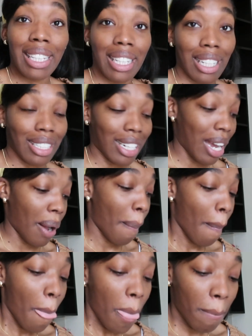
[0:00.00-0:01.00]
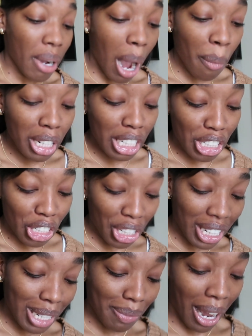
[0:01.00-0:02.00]
yeah child but i wanted to show
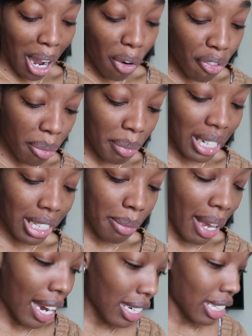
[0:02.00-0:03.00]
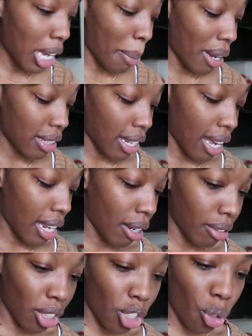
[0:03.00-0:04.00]
you guys my outfit because i'm actually about to head
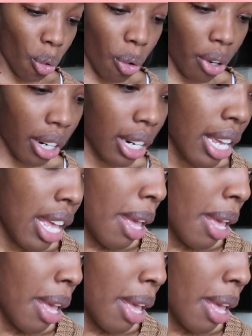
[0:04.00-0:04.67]
out the door